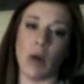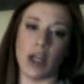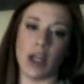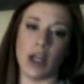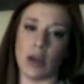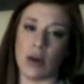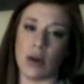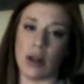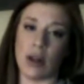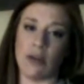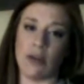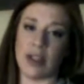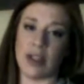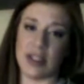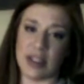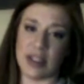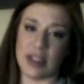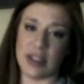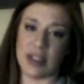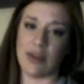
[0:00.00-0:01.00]
If it's 7
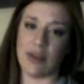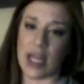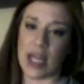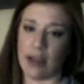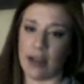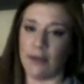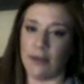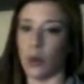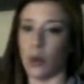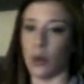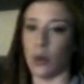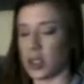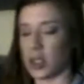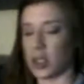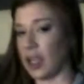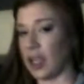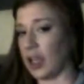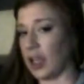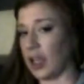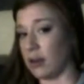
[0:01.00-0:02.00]
day, 14,
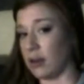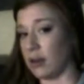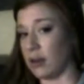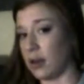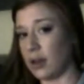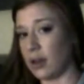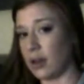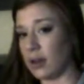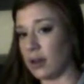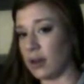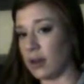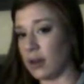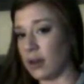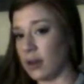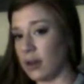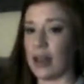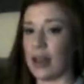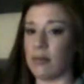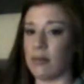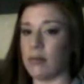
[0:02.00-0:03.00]

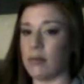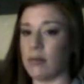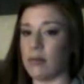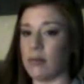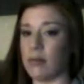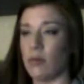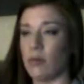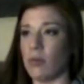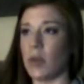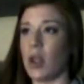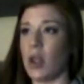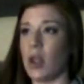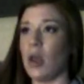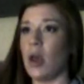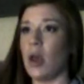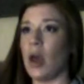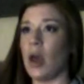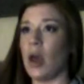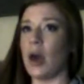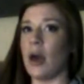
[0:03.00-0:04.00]
10.
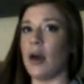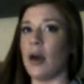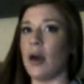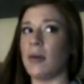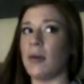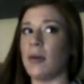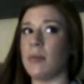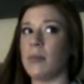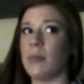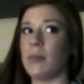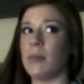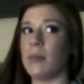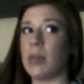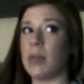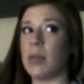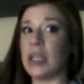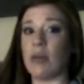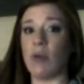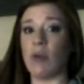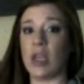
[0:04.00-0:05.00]
But then
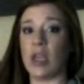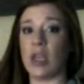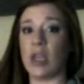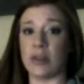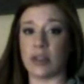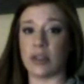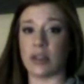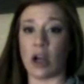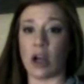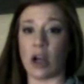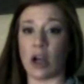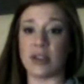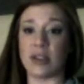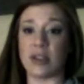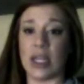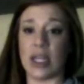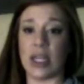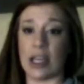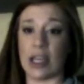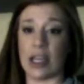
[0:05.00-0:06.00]
we can start sending
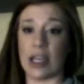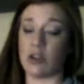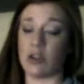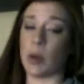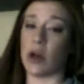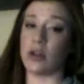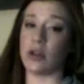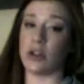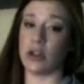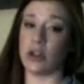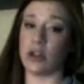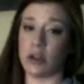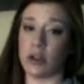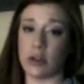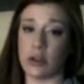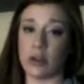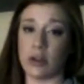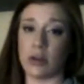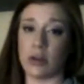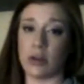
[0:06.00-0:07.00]
out
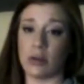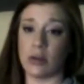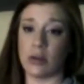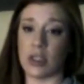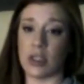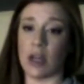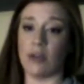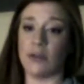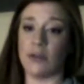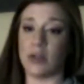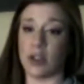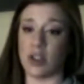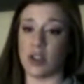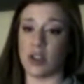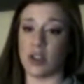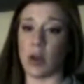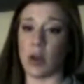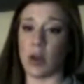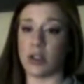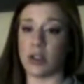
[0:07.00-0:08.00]
stuff to
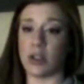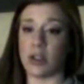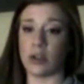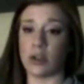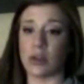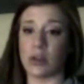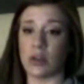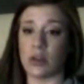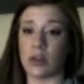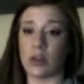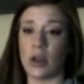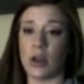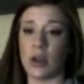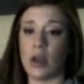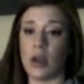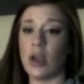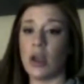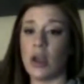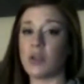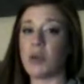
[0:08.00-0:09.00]
sponsors. Because we
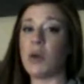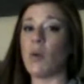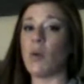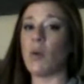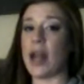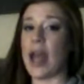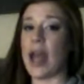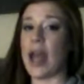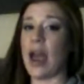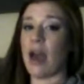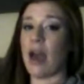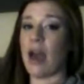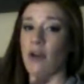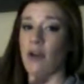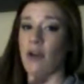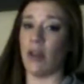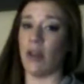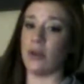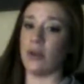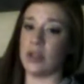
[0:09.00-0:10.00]
want to have all those
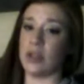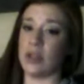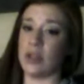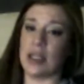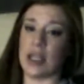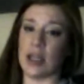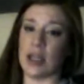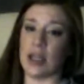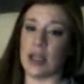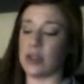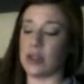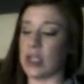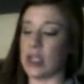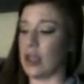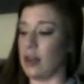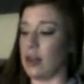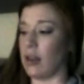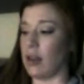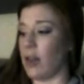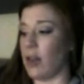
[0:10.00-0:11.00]
details in the
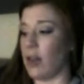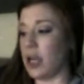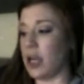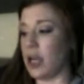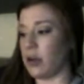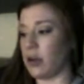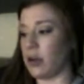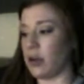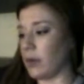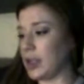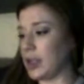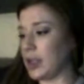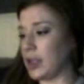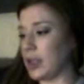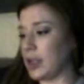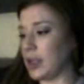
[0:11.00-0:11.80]
letter that we send.